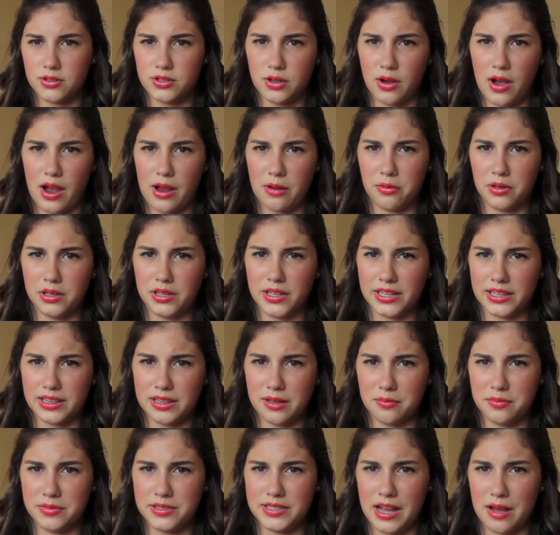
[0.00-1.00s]
so I will link
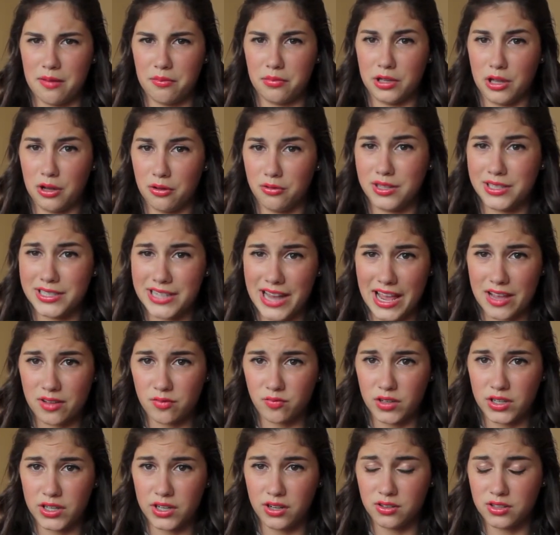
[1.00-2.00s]
them down below the
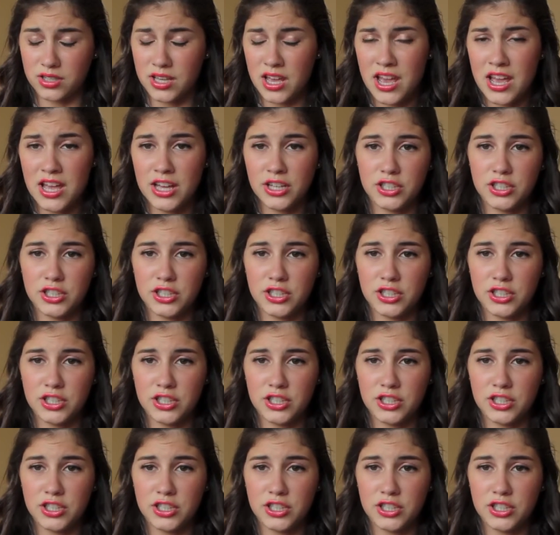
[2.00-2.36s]
tag videos,